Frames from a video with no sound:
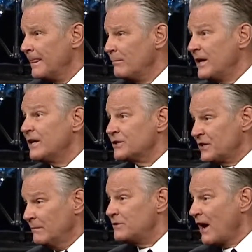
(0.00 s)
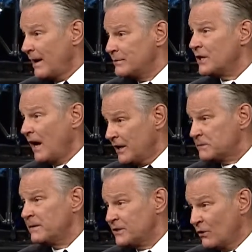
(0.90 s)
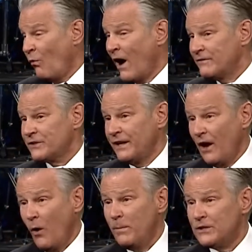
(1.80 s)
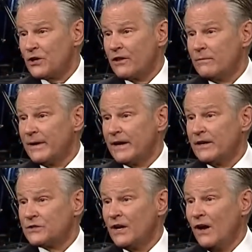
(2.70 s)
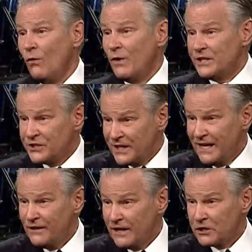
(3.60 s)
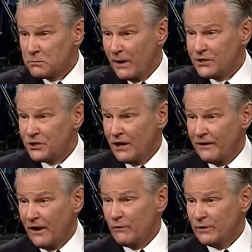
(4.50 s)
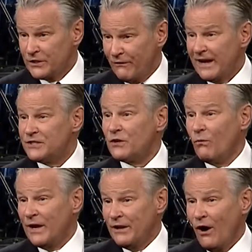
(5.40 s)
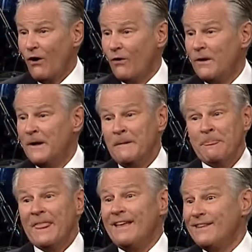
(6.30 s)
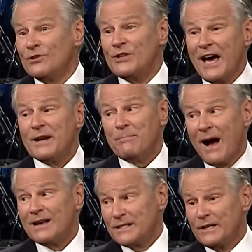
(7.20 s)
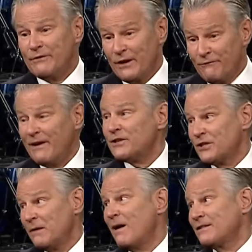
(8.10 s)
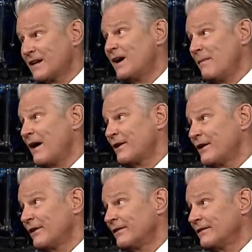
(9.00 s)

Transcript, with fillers: Because sometimes husbands and wives can help each other because we see the expression on the other one's face and we know there's not a positive confession about to come out here.